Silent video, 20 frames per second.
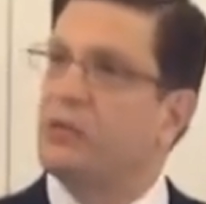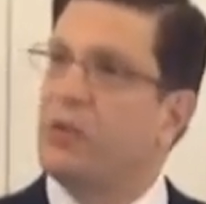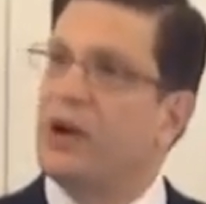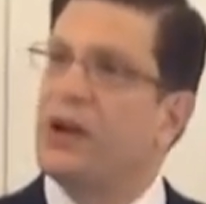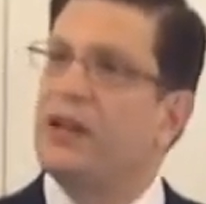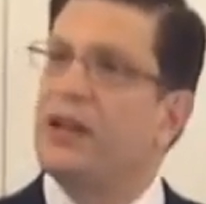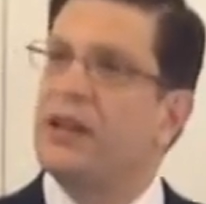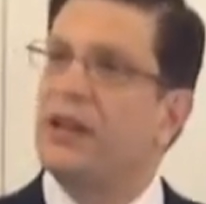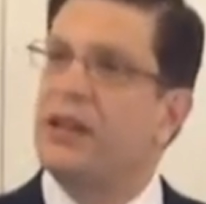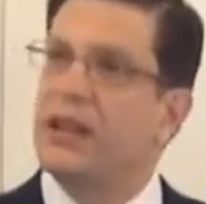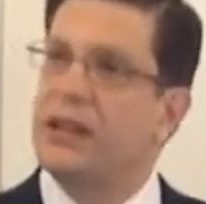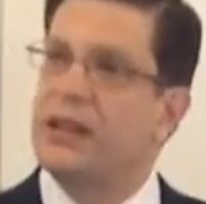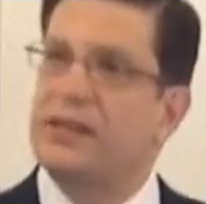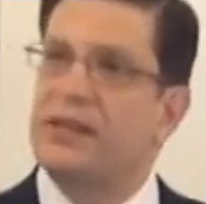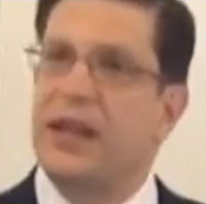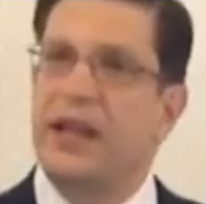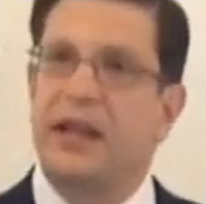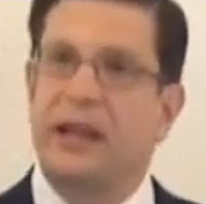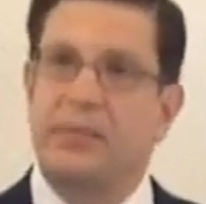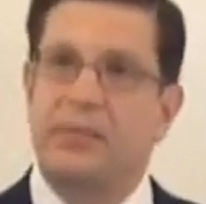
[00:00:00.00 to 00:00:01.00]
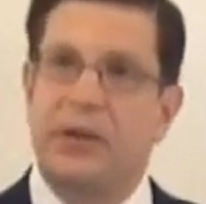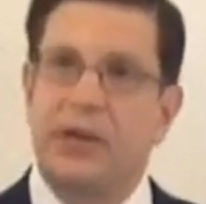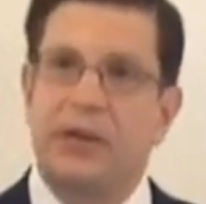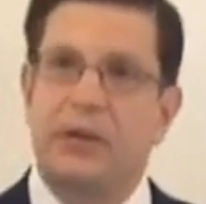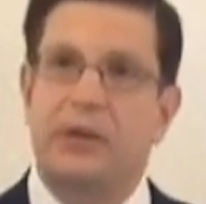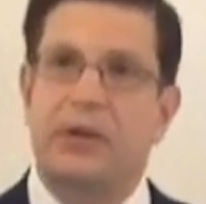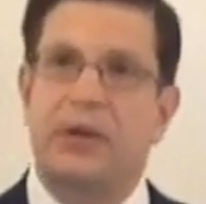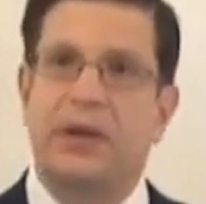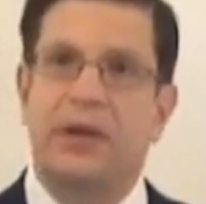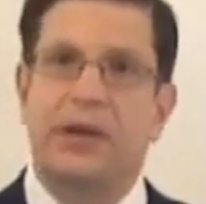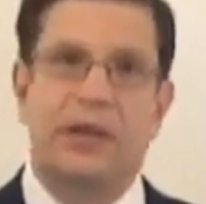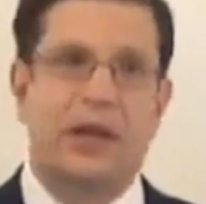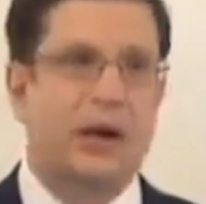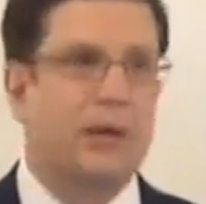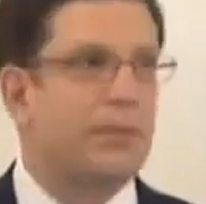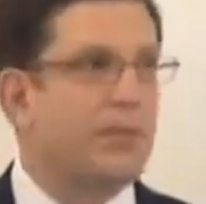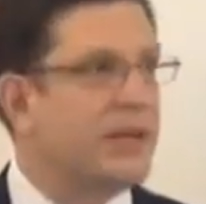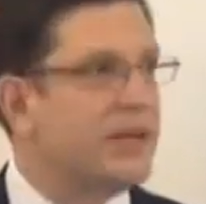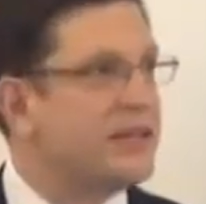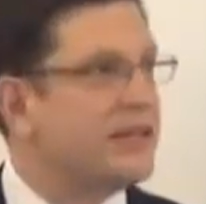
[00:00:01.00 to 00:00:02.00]
What are the things they can be doing in their
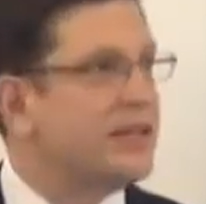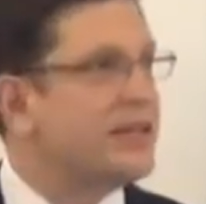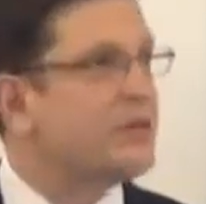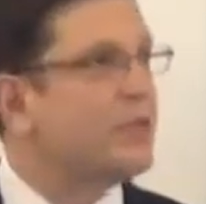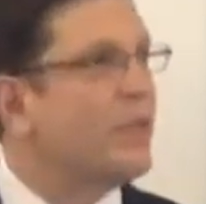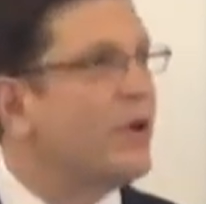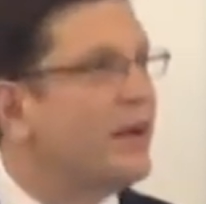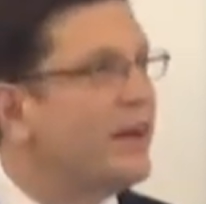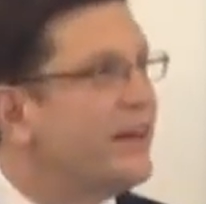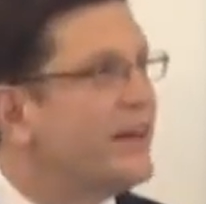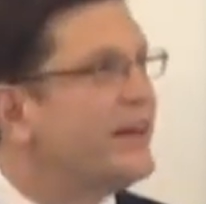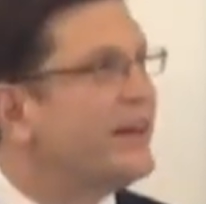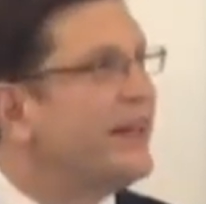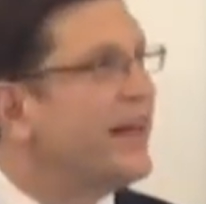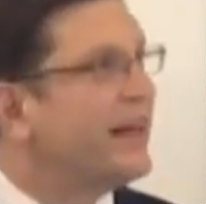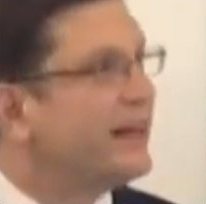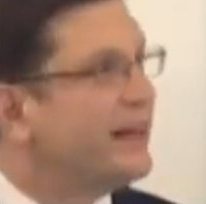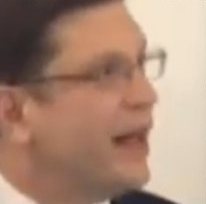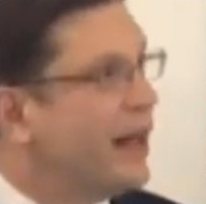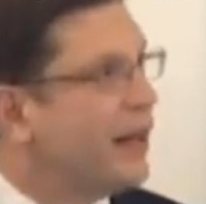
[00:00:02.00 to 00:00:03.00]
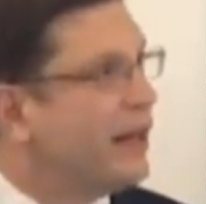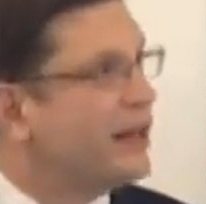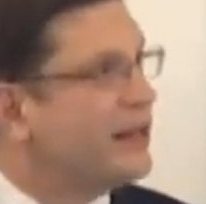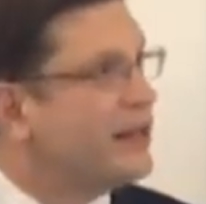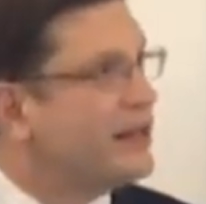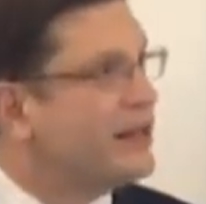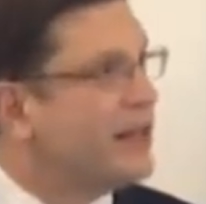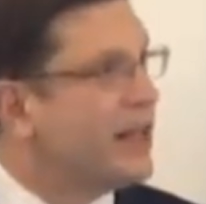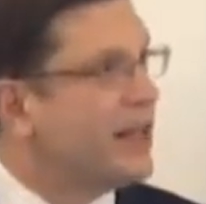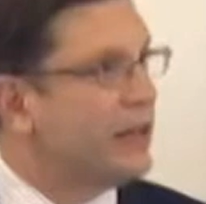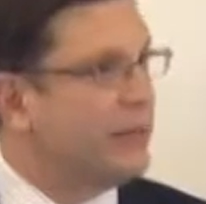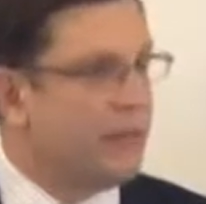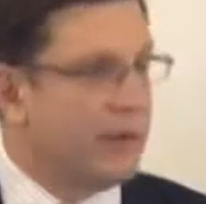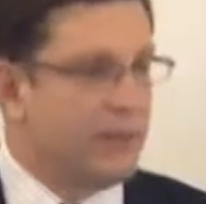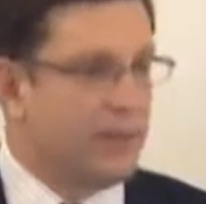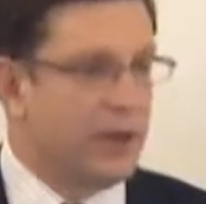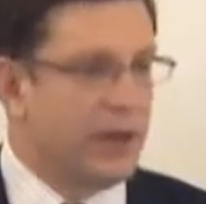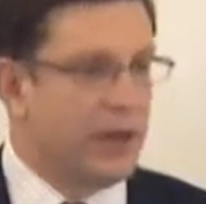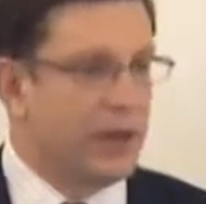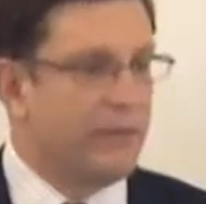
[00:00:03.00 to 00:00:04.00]
business? What are the technologies they can be
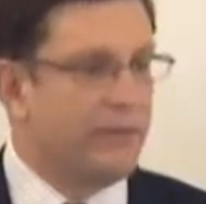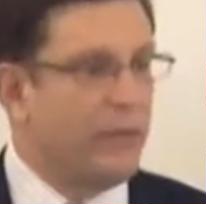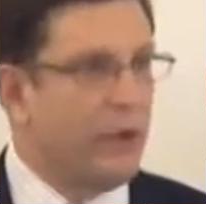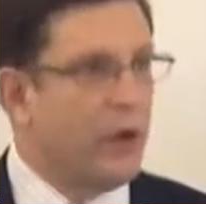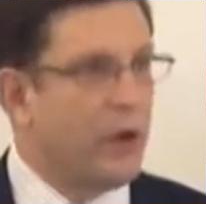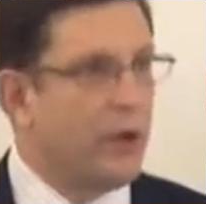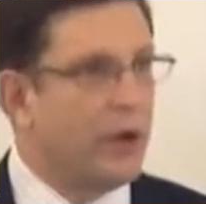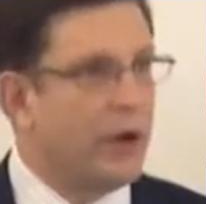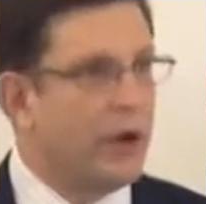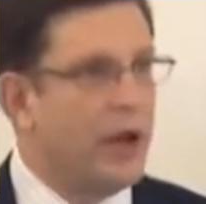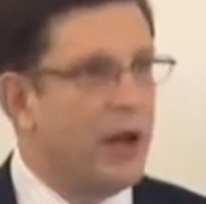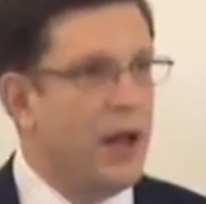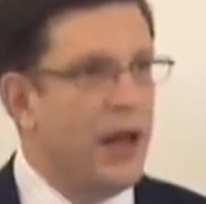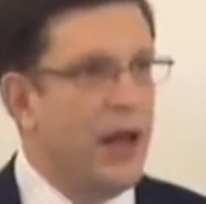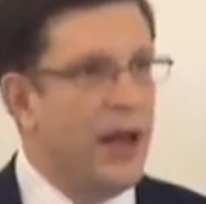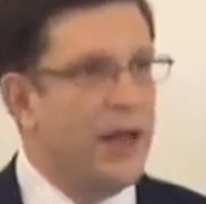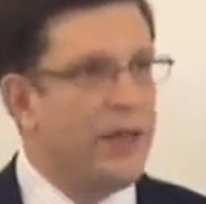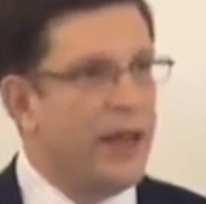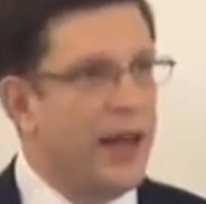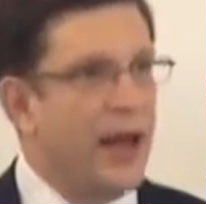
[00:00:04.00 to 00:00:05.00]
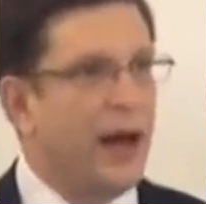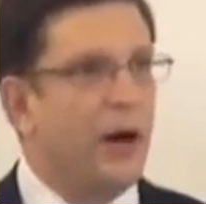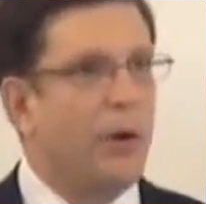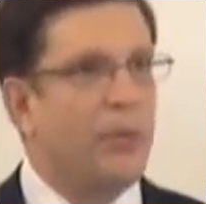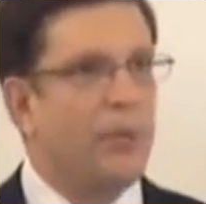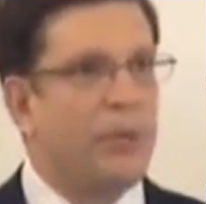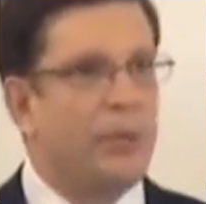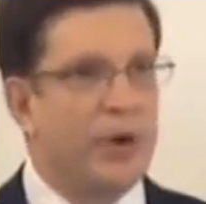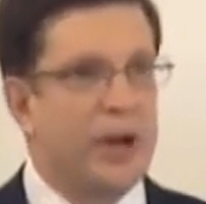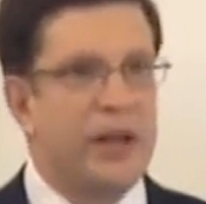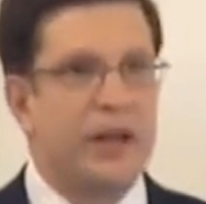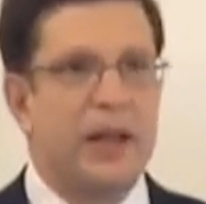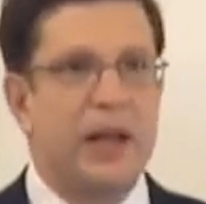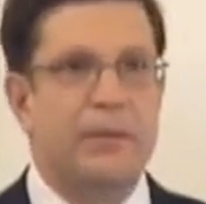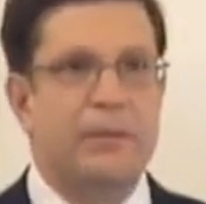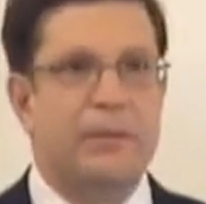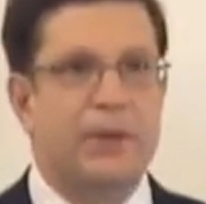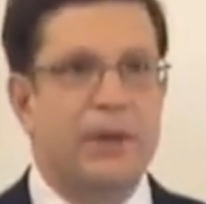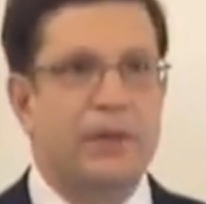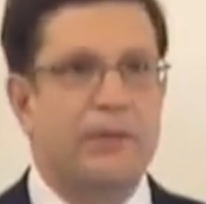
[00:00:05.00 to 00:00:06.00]
bringing forward that help bring
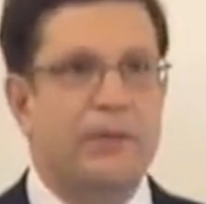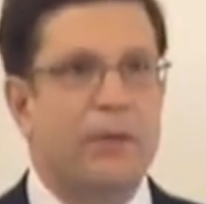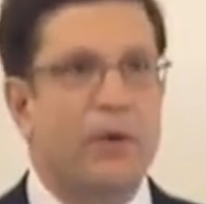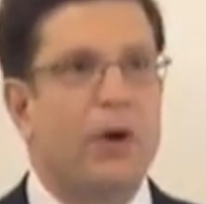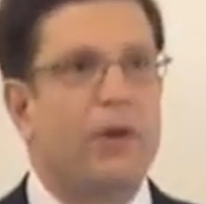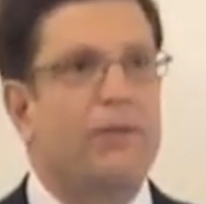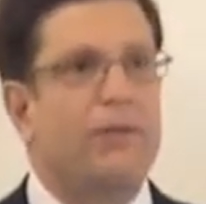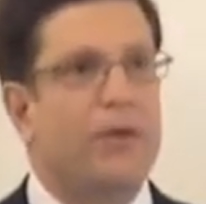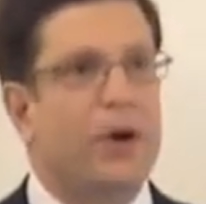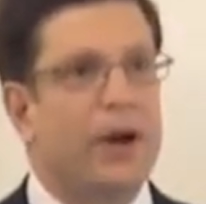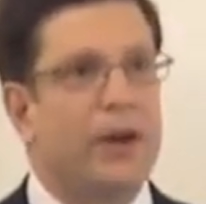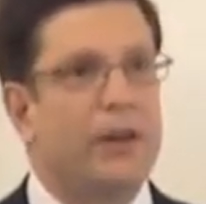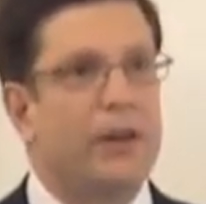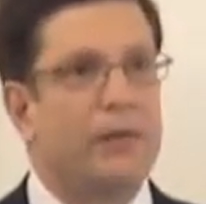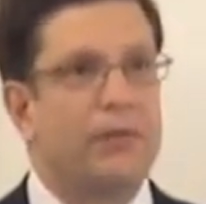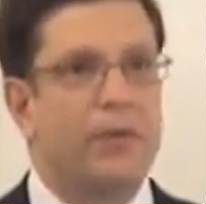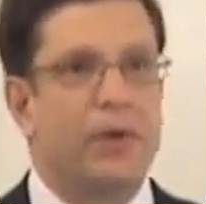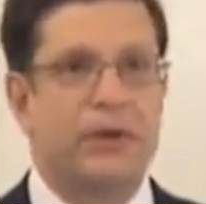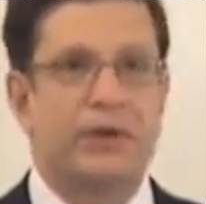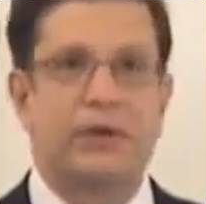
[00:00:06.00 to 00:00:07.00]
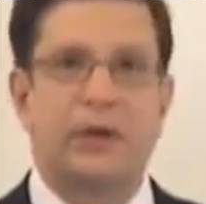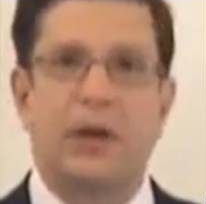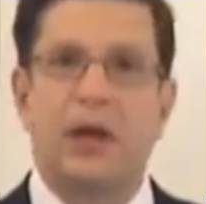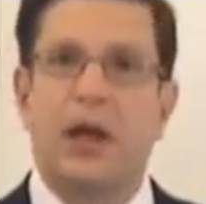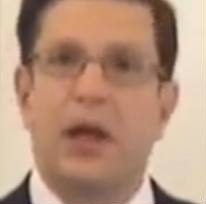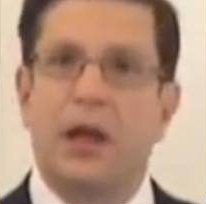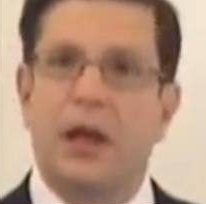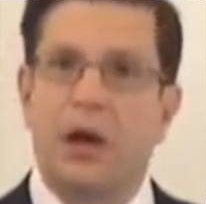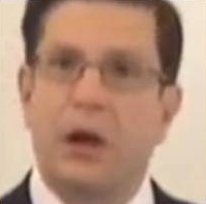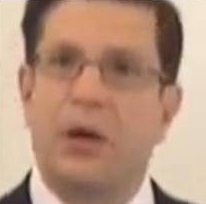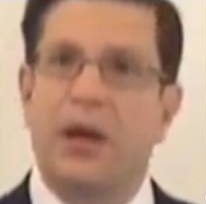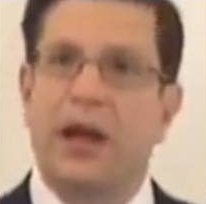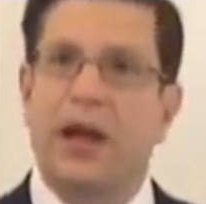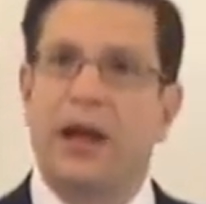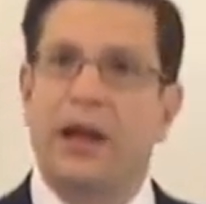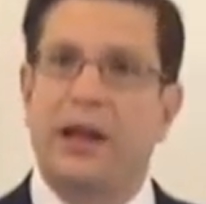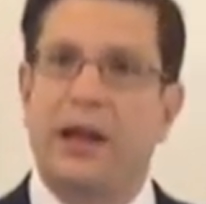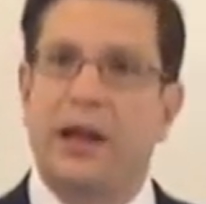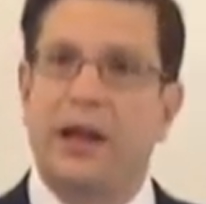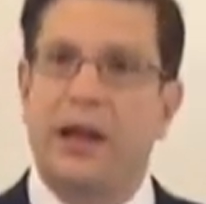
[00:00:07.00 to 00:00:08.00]
them to the forefront of what's going
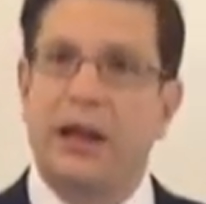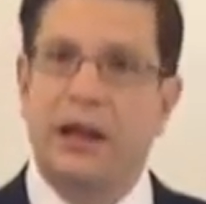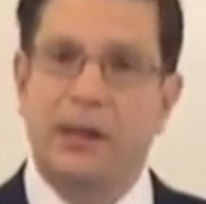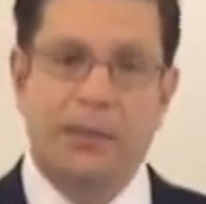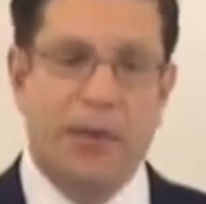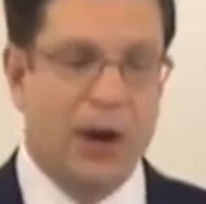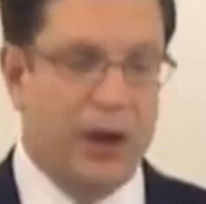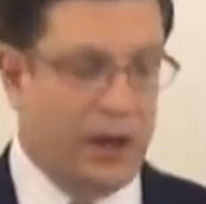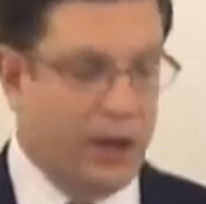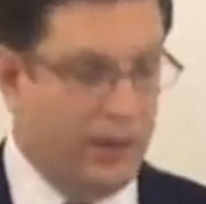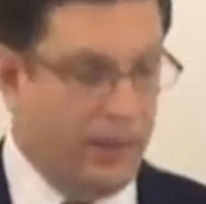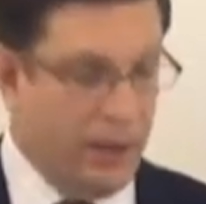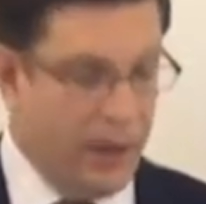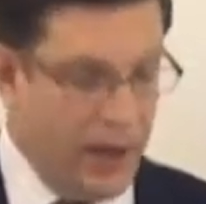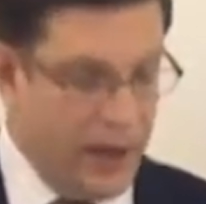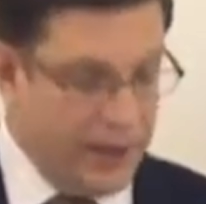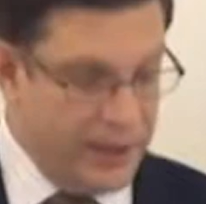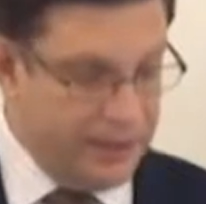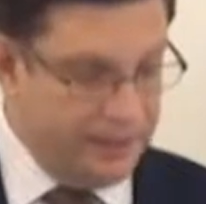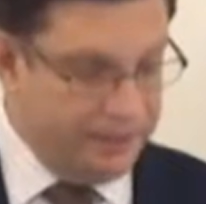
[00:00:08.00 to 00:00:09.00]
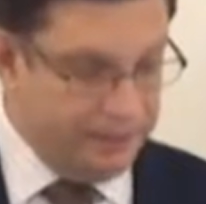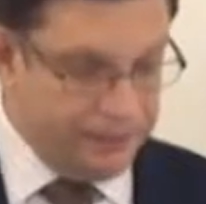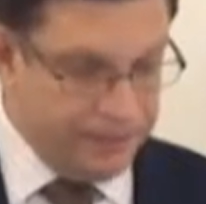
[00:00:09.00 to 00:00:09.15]
on out in the marketplace?